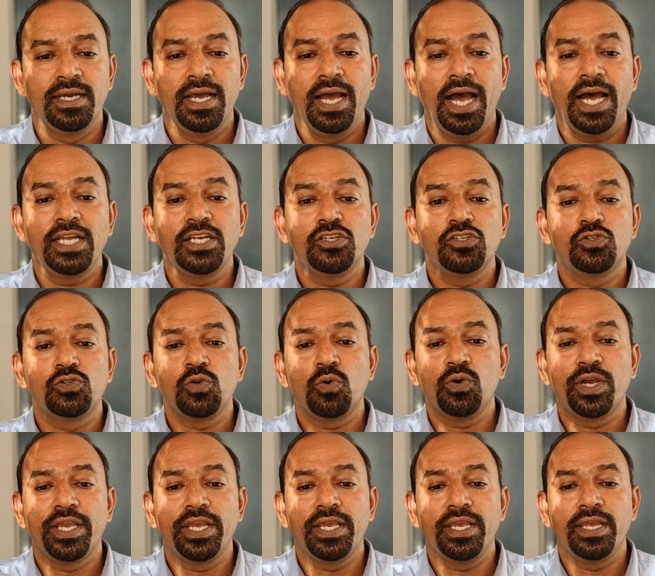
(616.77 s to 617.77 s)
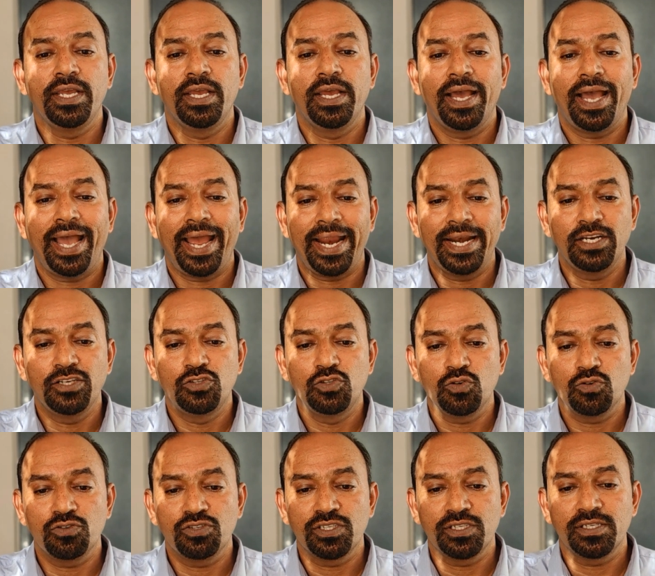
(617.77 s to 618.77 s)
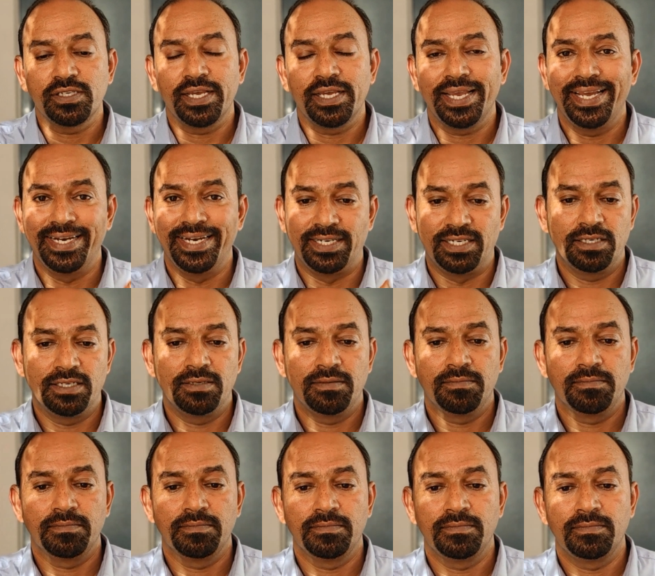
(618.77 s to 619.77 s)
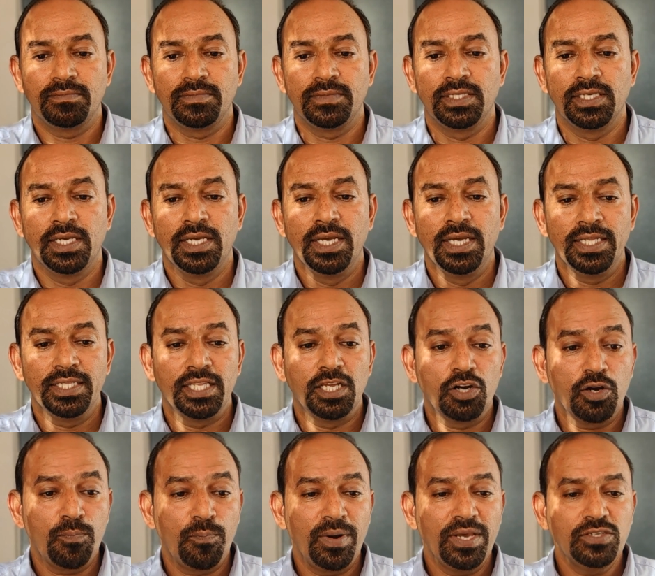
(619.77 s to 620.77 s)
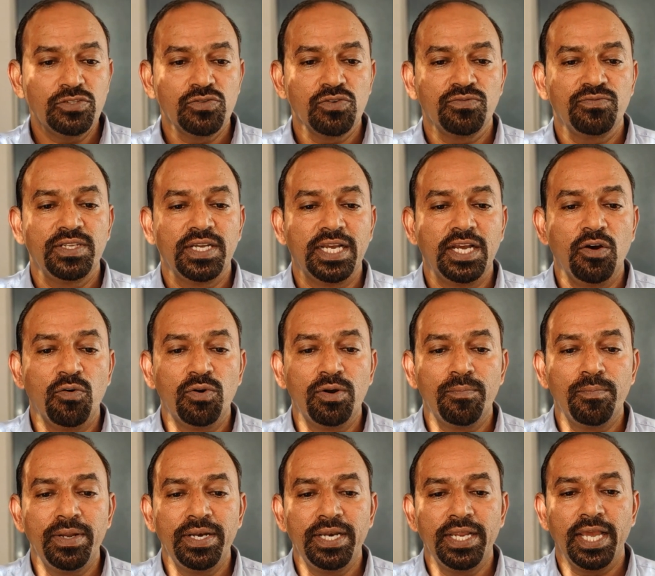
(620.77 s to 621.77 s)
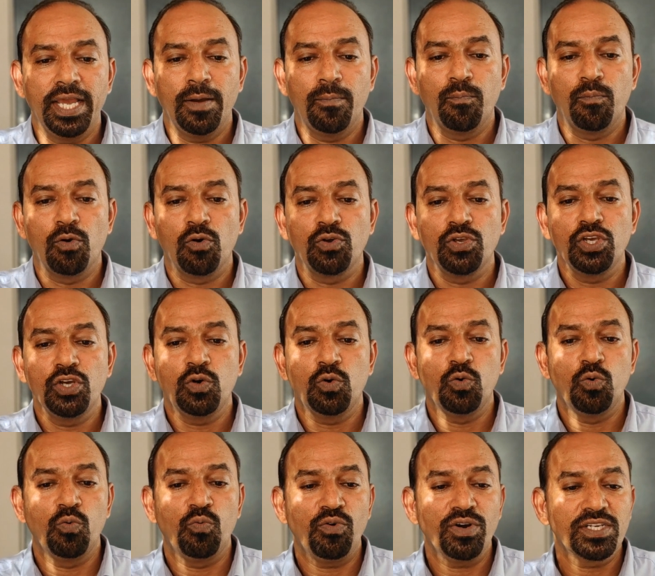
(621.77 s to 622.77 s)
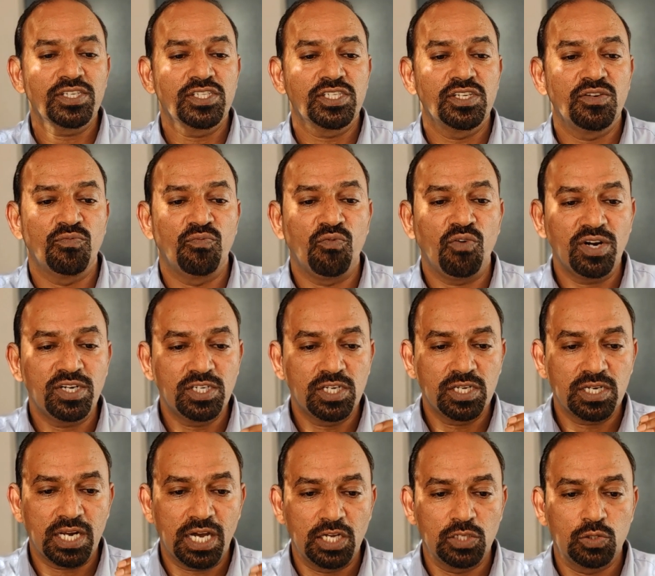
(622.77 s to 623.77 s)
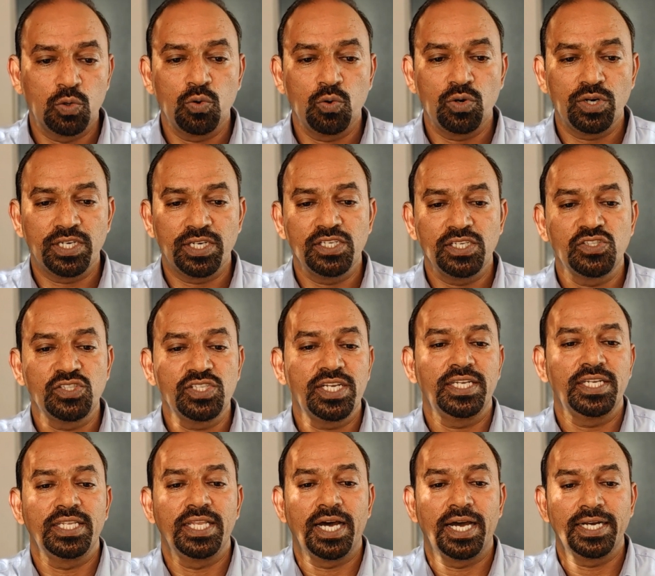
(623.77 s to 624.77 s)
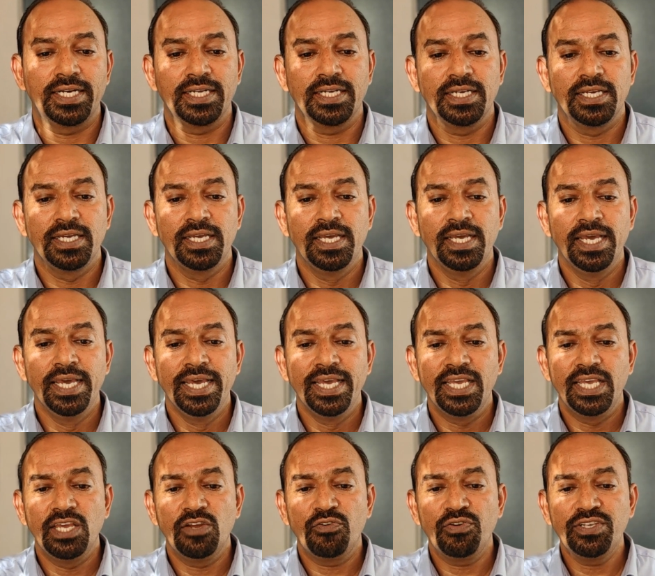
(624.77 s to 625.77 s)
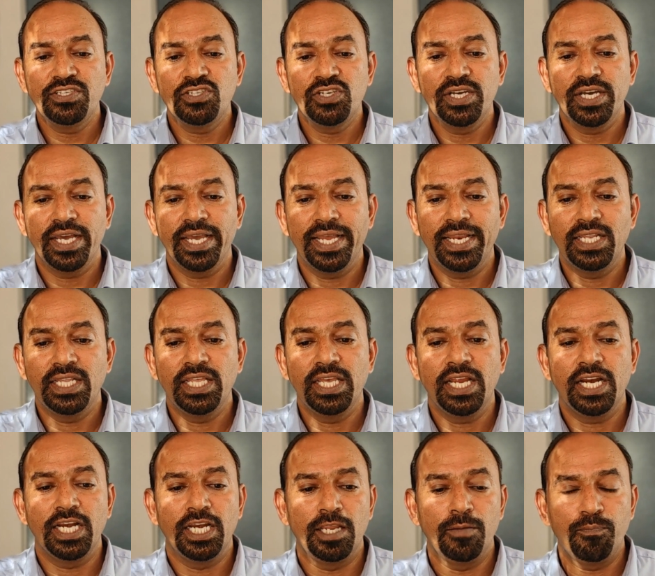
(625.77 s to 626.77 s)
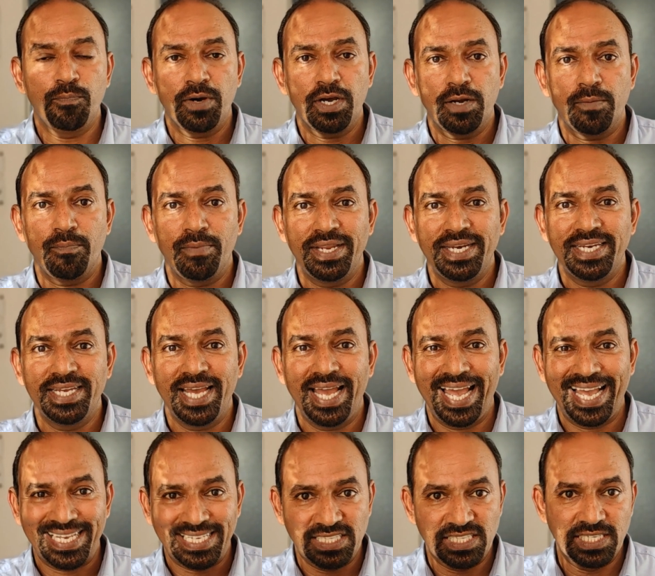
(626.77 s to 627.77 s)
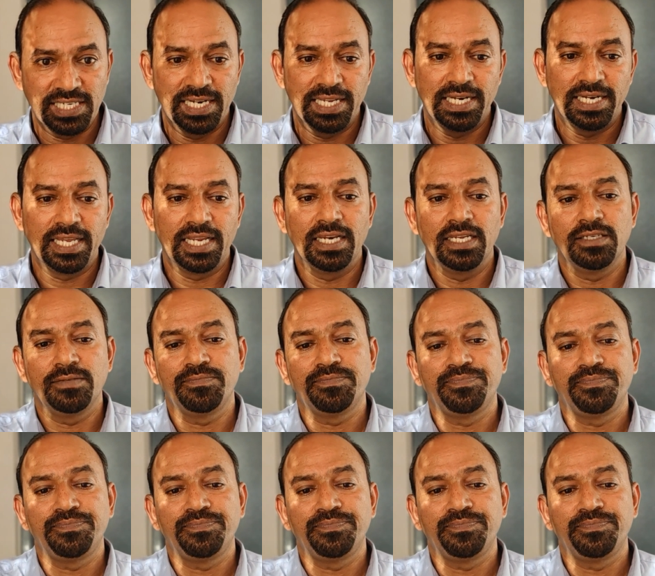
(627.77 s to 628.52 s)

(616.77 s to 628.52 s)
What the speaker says: and so he had chosen it. The replies of the government employee who works in water authority said that he reached in the department accidentally.